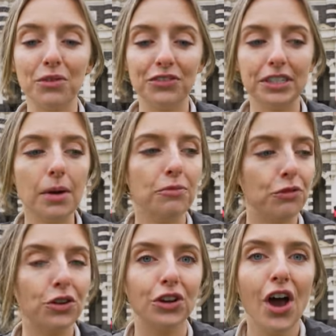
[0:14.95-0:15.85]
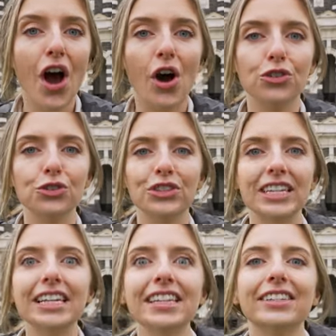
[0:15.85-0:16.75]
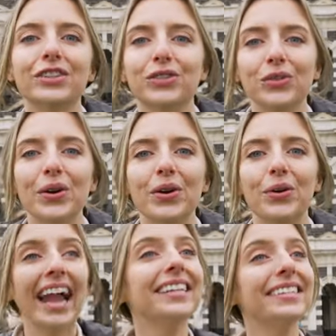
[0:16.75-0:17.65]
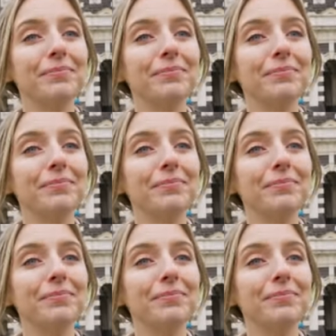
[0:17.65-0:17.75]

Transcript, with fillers: we've stepped foot on New Zealand soil, and it's